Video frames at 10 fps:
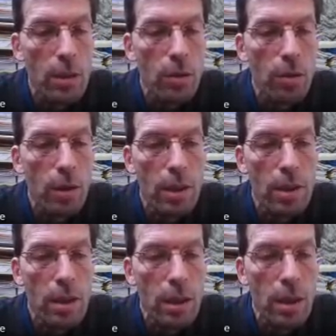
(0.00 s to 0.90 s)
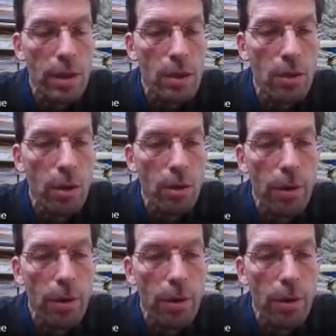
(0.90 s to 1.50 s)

So you can see there is a